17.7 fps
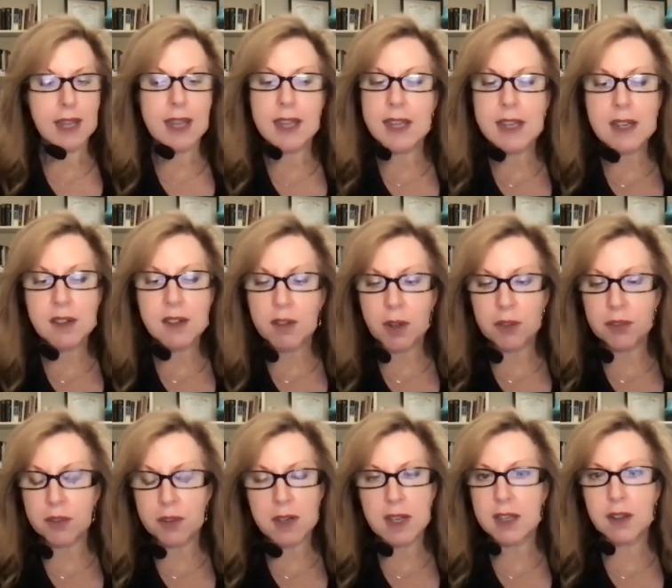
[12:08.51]
It, it
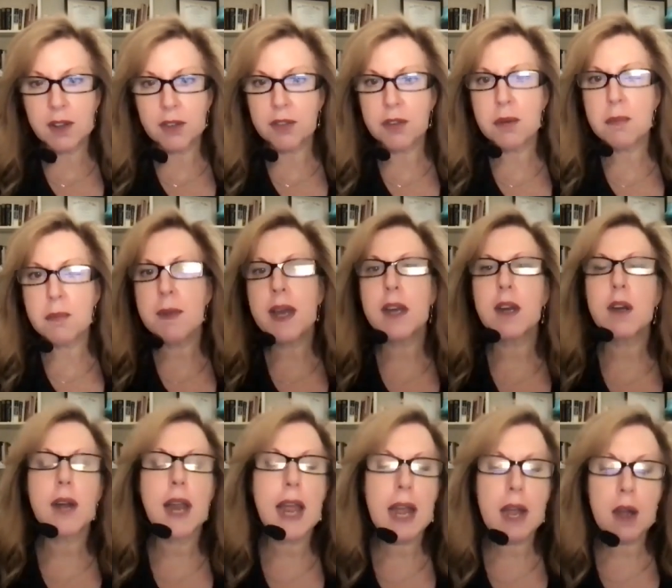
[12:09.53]
doesn't it doesn't
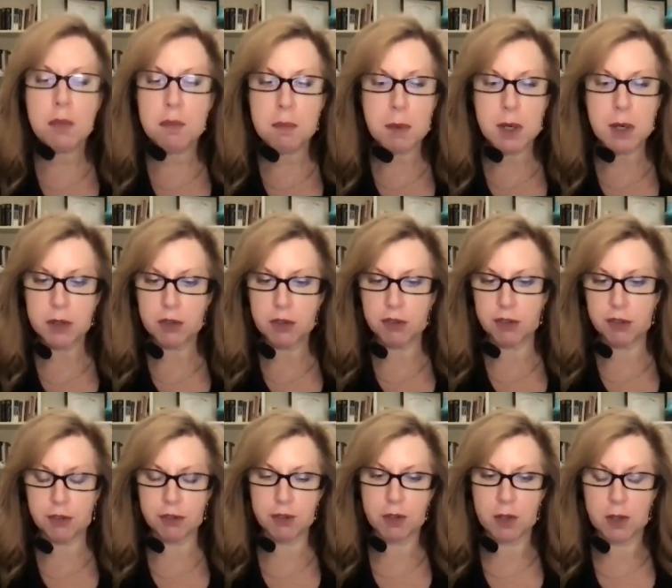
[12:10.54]
matter how
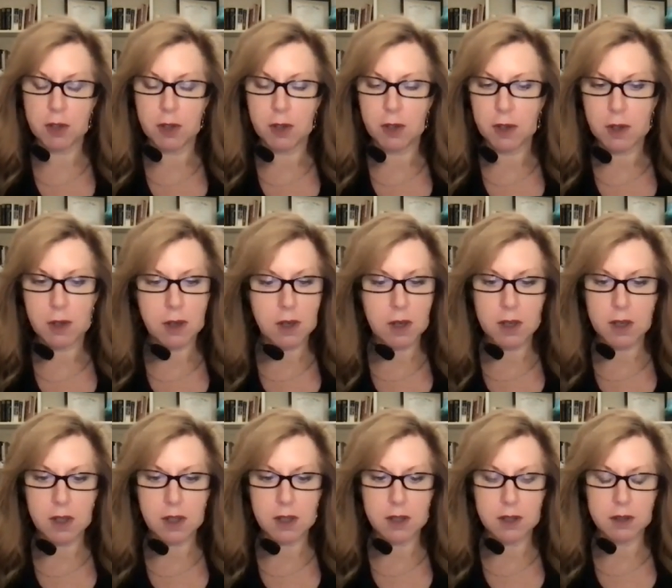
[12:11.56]
much
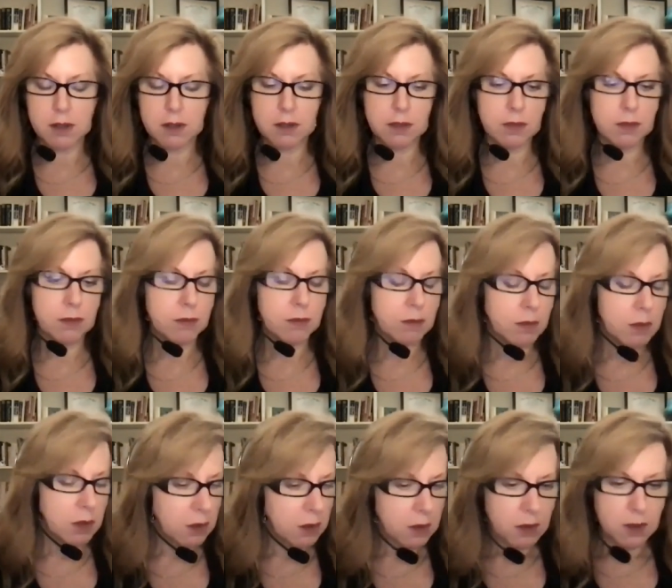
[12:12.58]
uh,
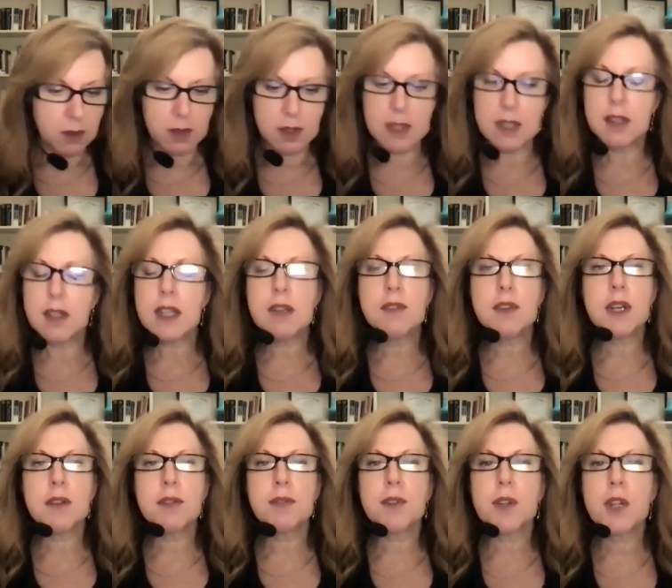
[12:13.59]
e-
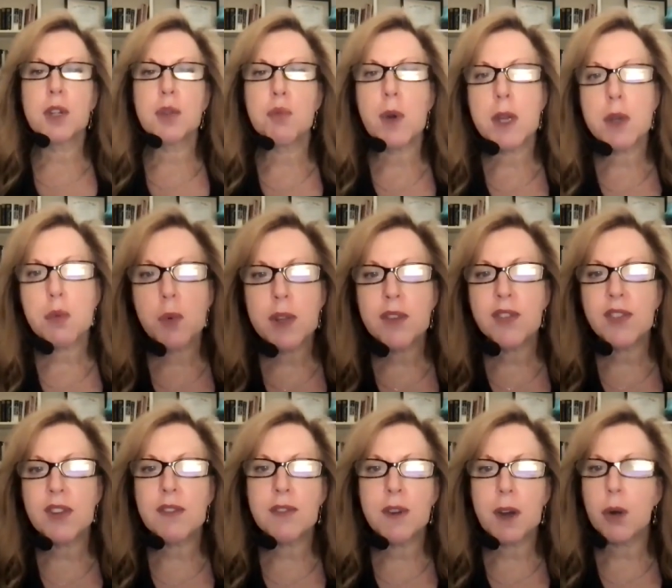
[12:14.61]
even if we, we
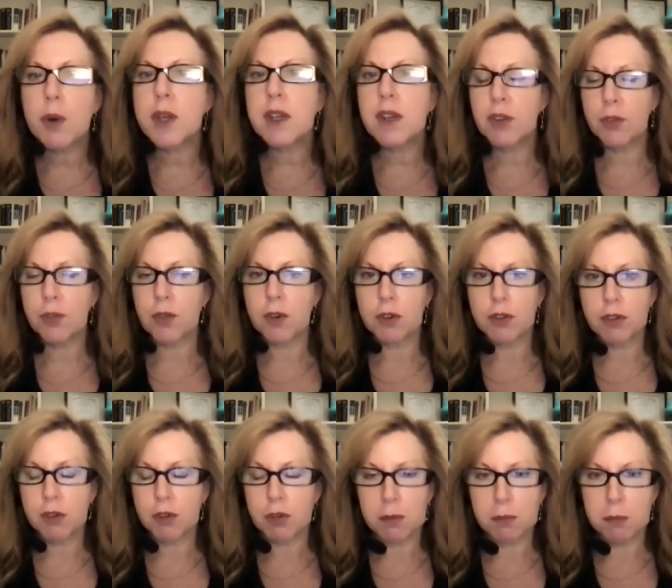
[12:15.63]
see very
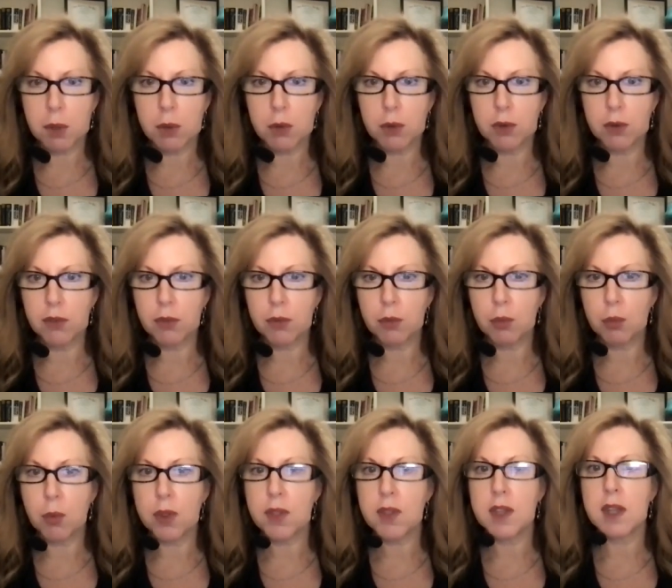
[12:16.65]
dysfunctional modes
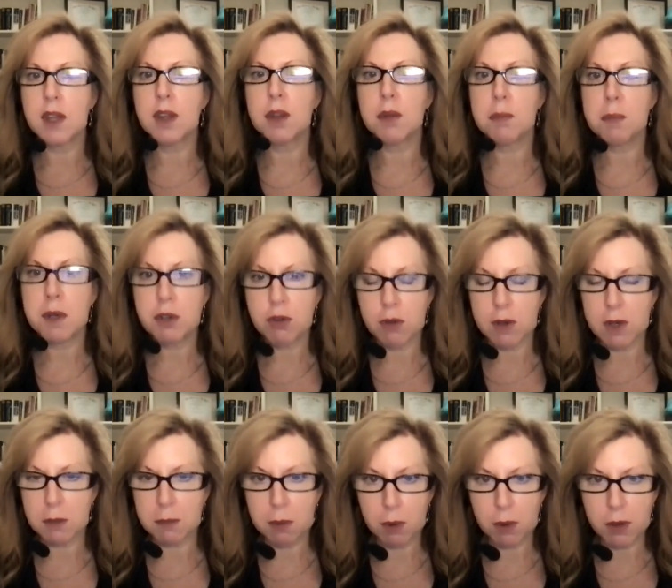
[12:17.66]
within the
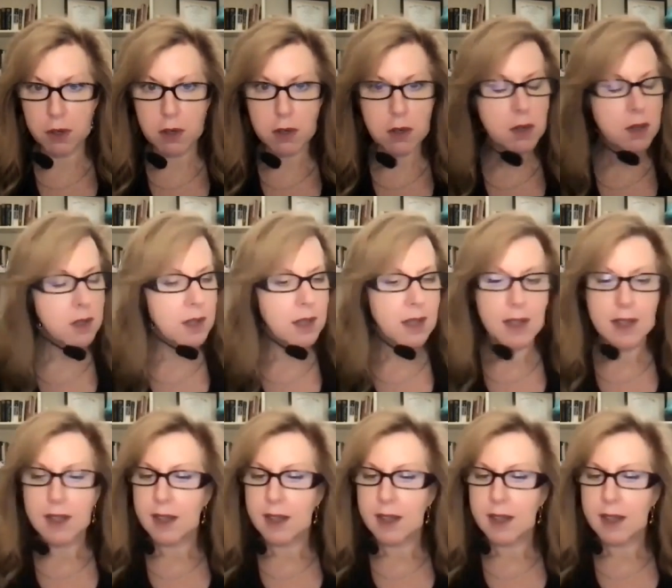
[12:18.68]
betrayed partner,